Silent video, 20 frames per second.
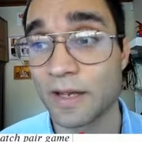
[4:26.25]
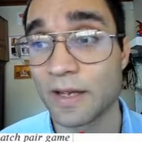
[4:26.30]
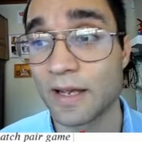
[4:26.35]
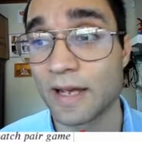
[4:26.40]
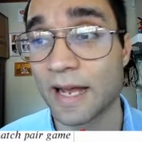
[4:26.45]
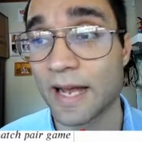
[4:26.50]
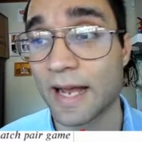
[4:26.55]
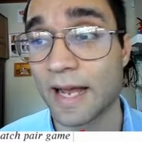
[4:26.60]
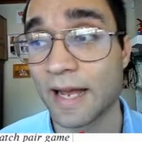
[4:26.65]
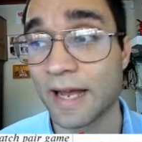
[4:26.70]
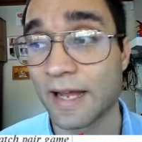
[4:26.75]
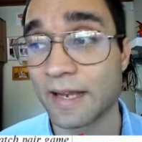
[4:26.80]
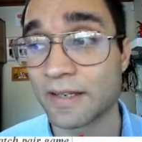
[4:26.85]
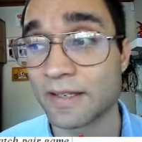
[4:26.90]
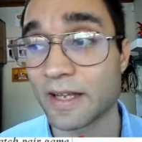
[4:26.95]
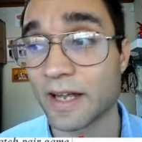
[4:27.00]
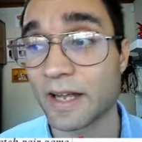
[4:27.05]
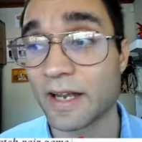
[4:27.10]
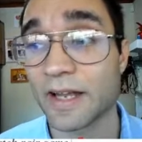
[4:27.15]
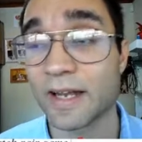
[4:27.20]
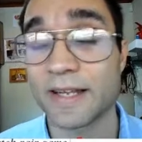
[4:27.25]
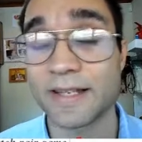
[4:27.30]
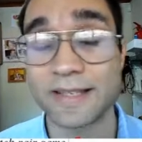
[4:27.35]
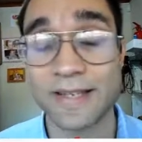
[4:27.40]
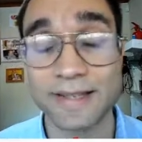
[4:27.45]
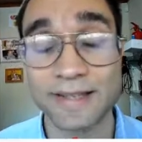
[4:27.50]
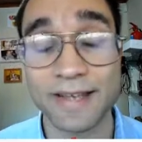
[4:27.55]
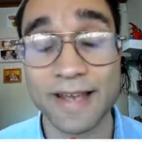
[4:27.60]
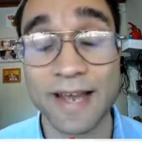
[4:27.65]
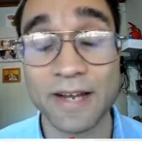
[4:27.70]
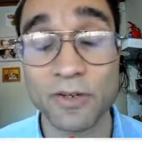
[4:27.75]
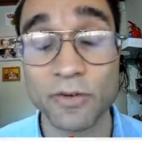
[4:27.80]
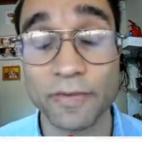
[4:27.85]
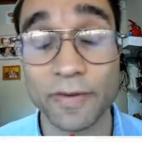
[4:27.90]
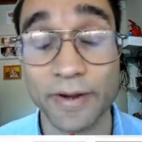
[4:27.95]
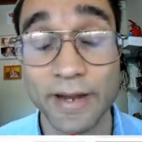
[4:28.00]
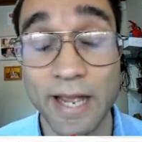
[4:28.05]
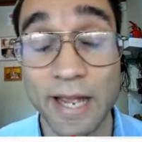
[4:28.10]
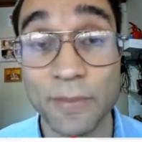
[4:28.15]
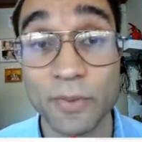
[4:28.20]
And uh, like I said, the actual
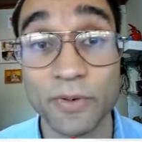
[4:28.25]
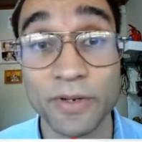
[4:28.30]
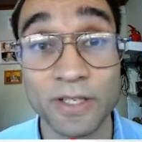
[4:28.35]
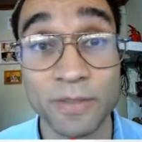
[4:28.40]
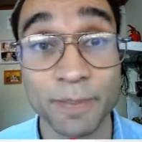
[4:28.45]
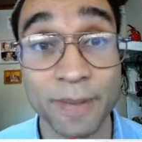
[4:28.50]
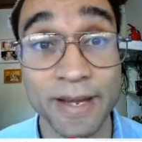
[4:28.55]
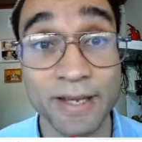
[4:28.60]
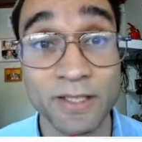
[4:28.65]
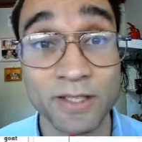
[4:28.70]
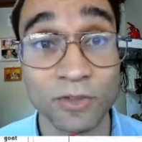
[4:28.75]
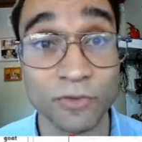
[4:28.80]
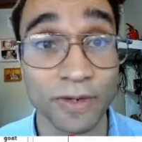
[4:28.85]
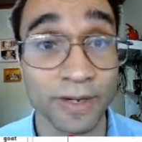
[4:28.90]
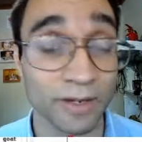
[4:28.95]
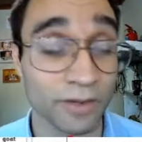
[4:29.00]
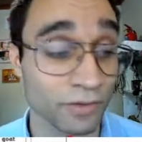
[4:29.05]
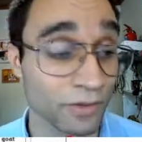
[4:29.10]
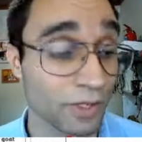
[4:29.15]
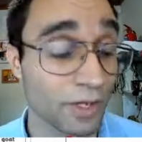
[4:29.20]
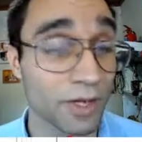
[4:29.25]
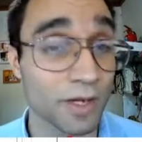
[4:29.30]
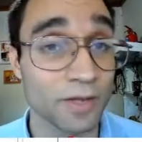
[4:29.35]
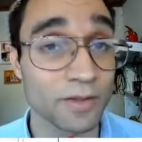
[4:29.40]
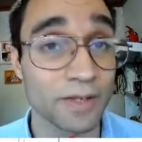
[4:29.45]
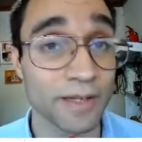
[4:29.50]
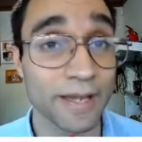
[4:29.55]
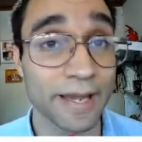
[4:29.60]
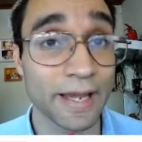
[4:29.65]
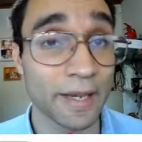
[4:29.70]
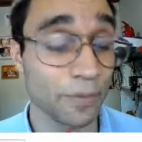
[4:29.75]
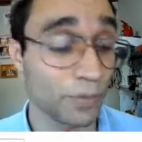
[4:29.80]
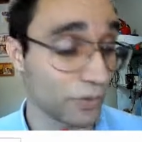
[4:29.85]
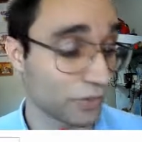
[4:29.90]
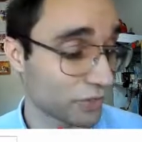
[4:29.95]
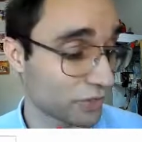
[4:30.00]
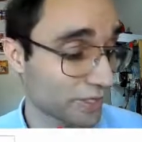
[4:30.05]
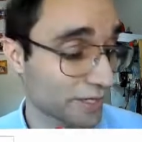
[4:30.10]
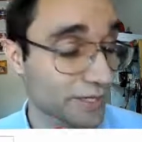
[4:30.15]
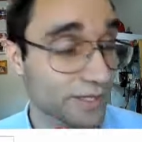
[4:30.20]
vocabulary is based around the Cambridge
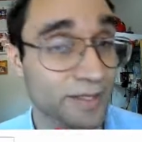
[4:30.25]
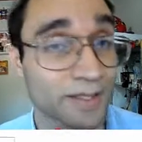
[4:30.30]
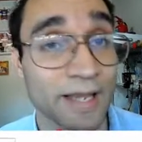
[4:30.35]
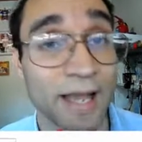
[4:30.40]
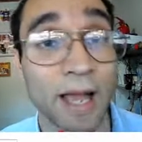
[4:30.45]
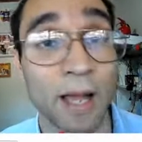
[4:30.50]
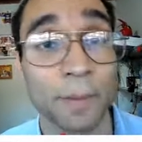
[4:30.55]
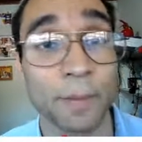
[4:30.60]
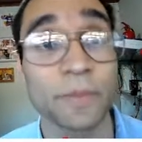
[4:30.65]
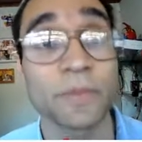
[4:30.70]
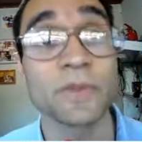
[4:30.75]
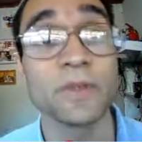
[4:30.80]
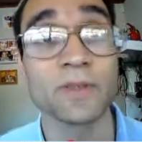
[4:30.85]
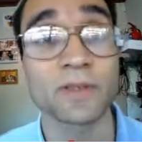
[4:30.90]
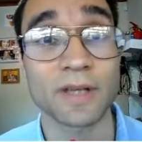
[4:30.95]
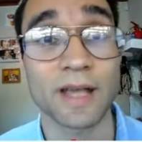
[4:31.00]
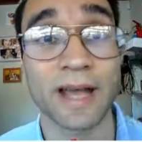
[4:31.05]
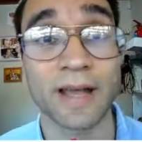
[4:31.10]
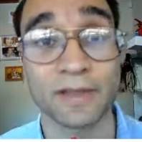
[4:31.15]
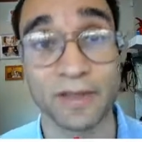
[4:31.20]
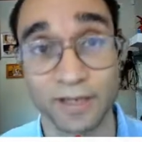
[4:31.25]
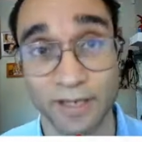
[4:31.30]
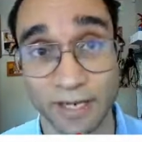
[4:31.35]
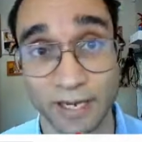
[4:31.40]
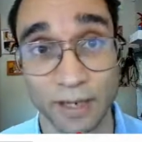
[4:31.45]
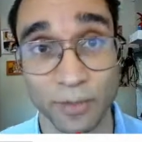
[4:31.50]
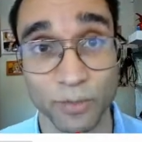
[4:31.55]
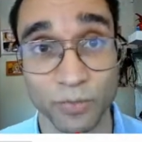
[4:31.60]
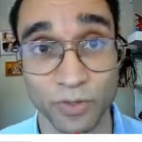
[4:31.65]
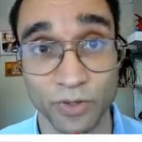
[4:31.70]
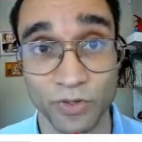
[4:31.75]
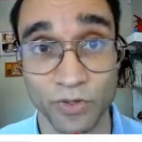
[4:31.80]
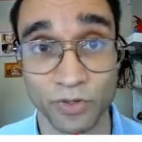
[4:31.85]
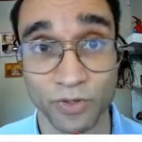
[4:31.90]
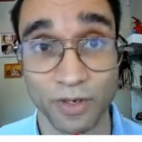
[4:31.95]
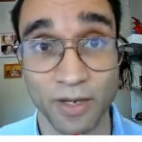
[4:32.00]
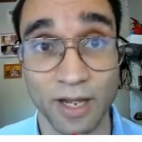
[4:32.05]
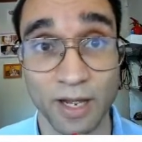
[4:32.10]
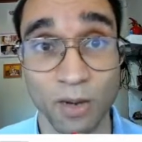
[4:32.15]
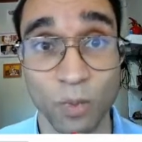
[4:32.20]
exams and the Cambridge
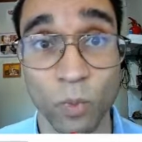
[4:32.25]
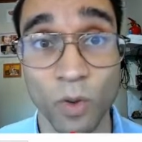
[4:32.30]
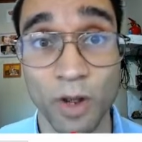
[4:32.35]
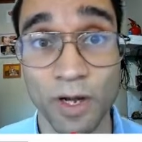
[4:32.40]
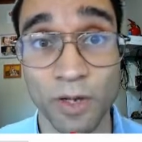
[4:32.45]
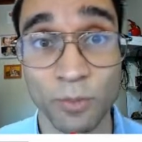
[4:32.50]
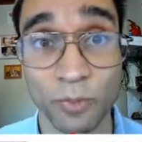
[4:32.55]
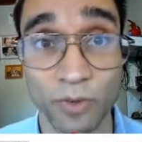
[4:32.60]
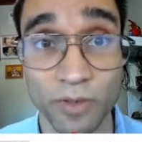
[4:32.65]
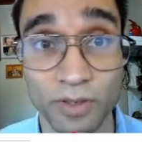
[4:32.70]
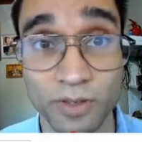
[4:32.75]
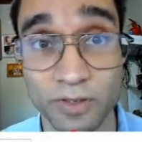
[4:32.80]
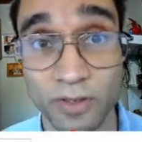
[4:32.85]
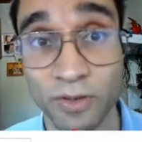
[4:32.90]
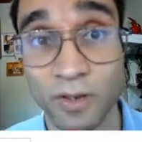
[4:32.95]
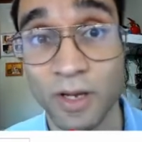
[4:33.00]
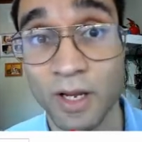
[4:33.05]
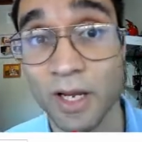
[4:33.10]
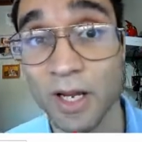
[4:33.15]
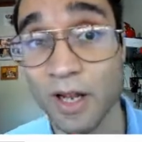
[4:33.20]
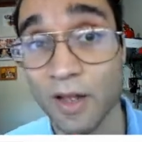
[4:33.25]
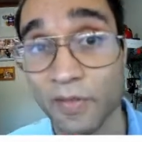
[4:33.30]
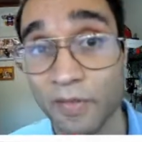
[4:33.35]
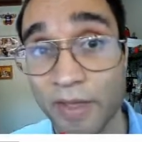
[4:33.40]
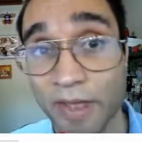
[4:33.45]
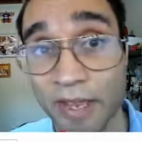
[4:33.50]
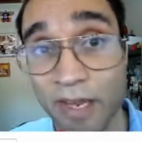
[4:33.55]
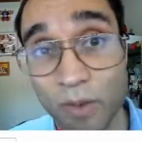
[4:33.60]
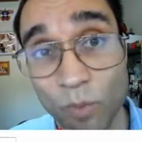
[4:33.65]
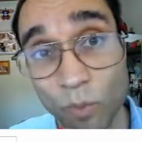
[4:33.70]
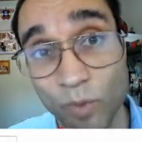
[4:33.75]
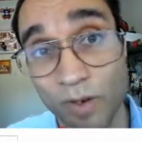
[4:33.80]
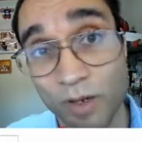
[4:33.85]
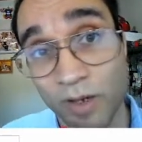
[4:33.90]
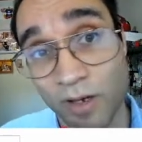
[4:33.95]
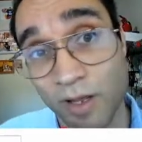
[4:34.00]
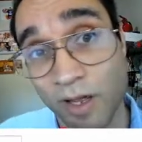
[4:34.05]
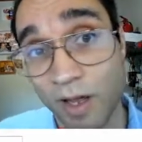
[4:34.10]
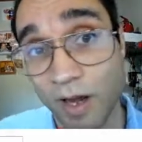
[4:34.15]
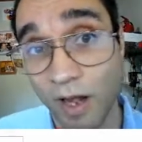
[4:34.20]
uh, workbooks. So they will
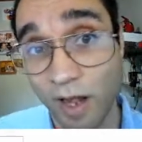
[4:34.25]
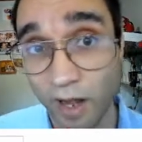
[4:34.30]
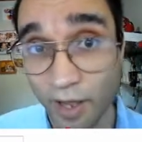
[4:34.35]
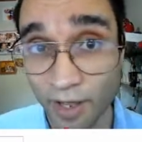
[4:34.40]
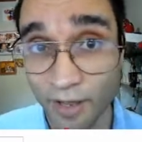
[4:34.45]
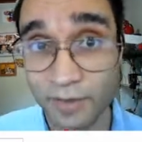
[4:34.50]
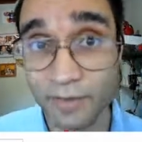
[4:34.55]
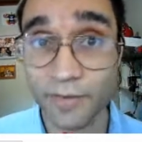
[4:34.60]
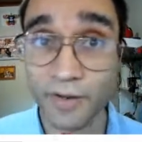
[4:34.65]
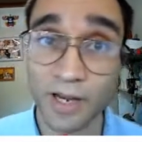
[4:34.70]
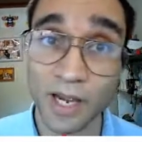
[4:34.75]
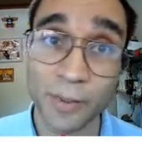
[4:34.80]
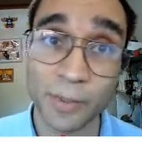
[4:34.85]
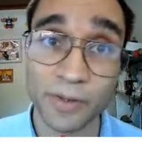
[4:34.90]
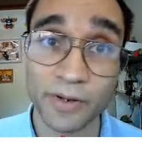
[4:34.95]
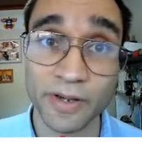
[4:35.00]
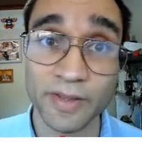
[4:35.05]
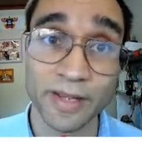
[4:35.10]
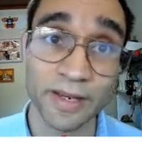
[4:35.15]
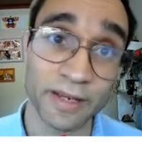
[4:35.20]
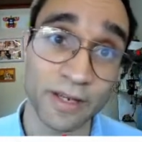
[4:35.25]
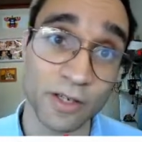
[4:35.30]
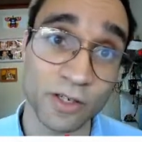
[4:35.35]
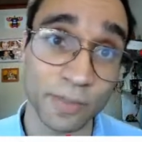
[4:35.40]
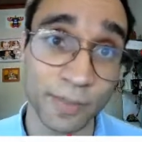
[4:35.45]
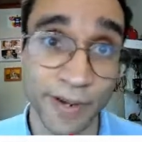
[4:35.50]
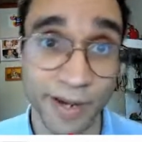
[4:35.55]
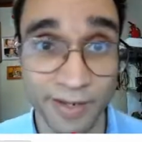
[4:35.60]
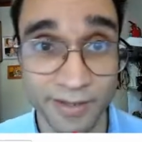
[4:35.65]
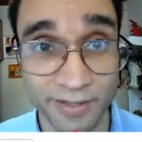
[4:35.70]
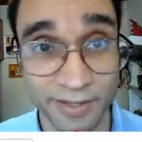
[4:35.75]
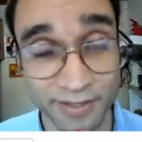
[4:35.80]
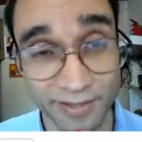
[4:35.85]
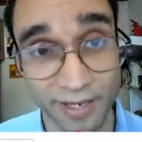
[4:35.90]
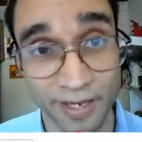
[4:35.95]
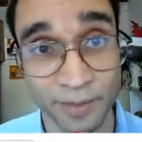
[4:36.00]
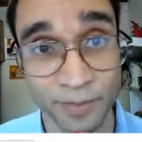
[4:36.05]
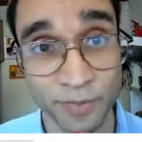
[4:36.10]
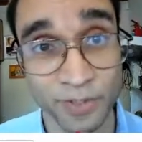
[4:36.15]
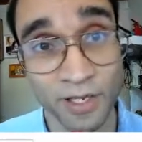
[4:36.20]
learn the vocabulary they need to pass the
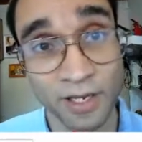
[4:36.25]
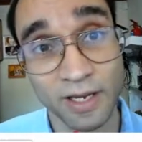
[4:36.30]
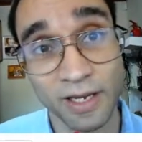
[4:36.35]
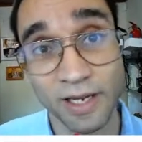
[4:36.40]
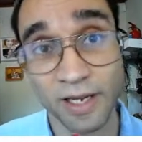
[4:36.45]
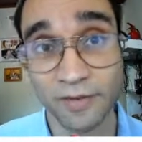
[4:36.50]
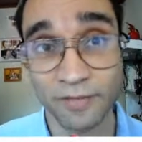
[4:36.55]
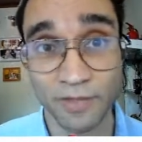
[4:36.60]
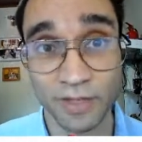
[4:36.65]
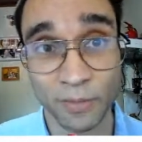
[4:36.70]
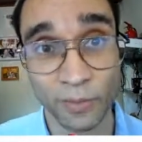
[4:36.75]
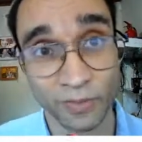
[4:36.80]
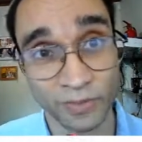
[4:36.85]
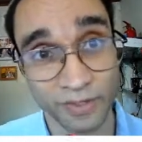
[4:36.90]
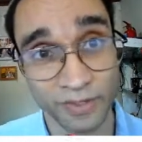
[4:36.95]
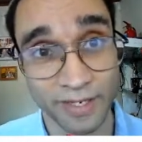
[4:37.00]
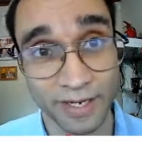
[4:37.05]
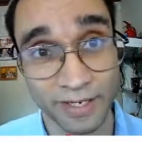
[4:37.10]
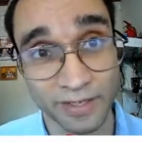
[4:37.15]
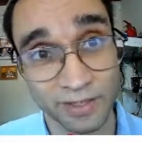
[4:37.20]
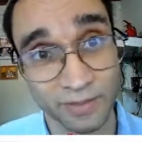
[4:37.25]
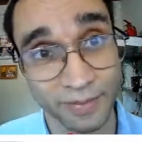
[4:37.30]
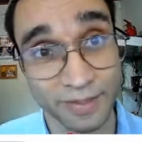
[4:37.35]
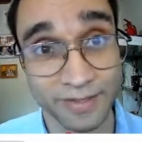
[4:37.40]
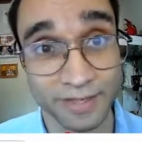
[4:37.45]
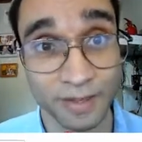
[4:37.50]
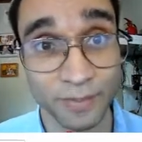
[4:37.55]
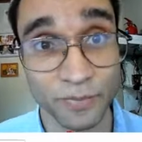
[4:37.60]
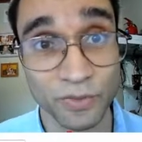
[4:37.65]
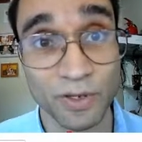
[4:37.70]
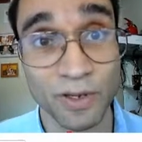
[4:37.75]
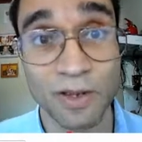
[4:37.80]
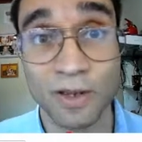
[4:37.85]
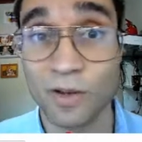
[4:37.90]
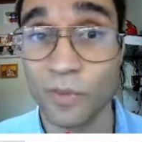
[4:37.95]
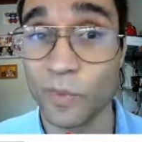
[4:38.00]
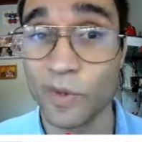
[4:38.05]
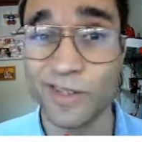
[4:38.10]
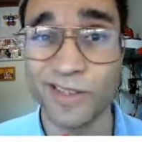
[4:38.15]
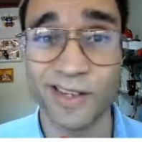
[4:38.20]
exams if they want to take some exams,
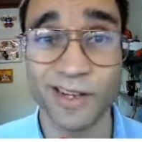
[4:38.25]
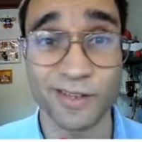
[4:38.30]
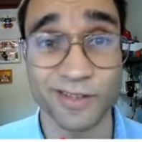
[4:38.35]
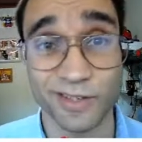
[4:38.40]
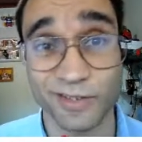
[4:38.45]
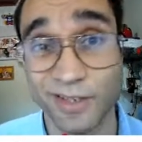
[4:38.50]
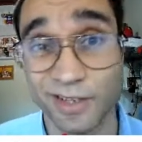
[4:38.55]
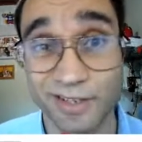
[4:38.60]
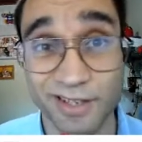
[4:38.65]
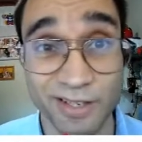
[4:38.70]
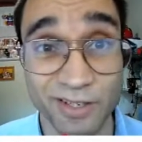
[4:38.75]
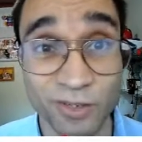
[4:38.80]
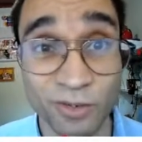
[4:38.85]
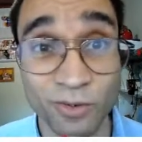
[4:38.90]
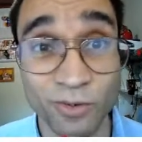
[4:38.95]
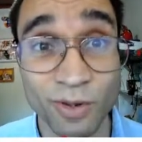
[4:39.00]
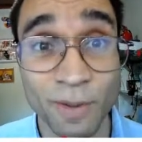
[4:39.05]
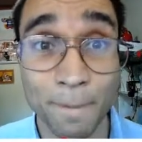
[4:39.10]
which I don't suggest they do.